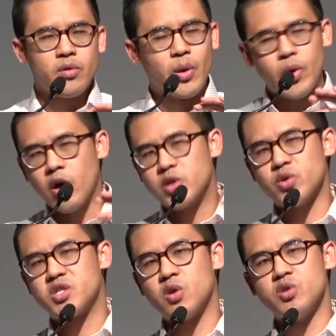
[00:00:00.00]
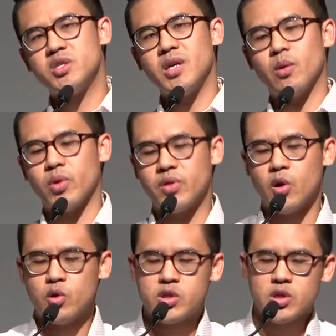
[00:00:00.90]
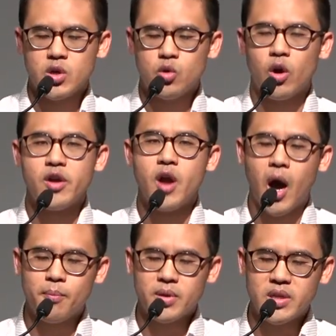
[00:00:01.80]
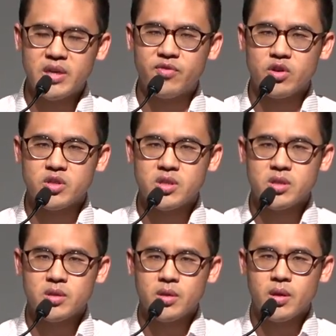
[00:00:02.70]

that we aren't to associate with those who are non-believers.